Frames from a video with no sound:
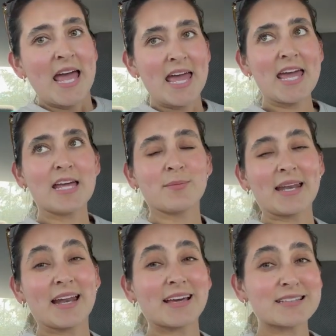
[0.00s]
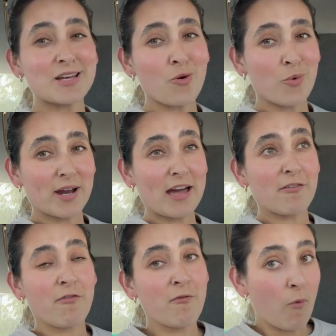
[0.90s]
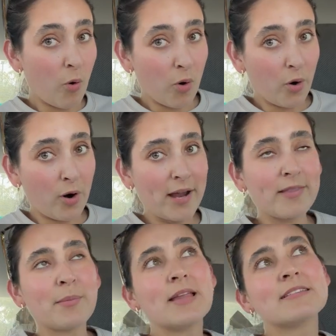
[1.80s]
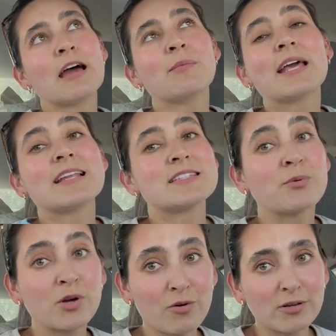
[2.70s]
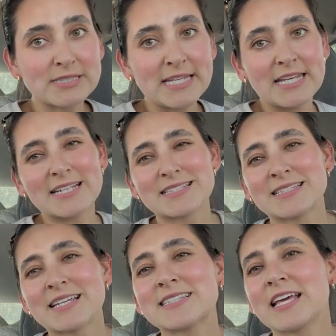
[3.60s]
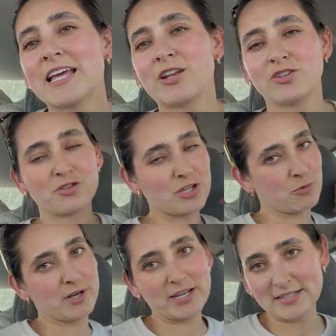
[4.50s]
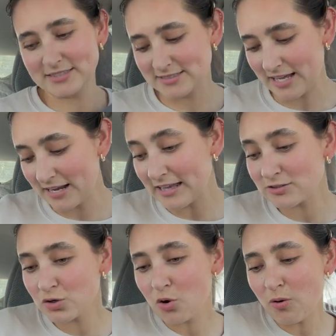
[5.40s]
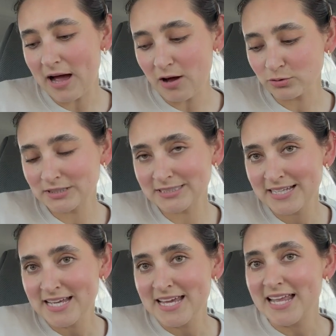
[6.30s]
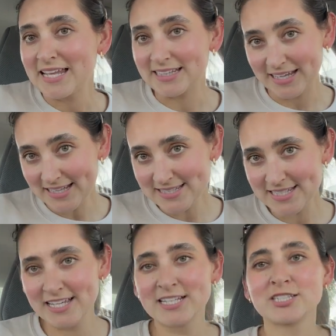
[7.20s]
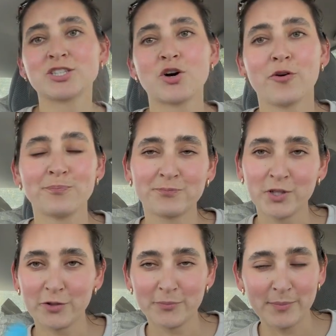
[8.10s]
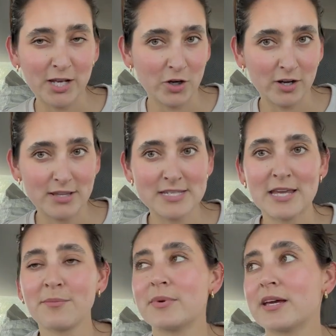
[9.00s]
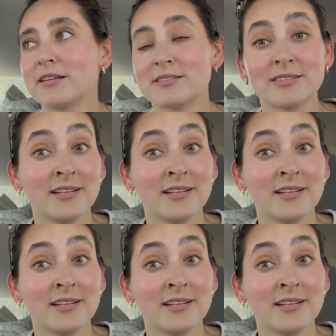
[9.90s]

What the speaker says: and Mariela gets out of work at 4, and then by the time, like, let's say we go out to eat at 6, and Doña Juanita does not like to go out late. So, you know, me and her are the same, because,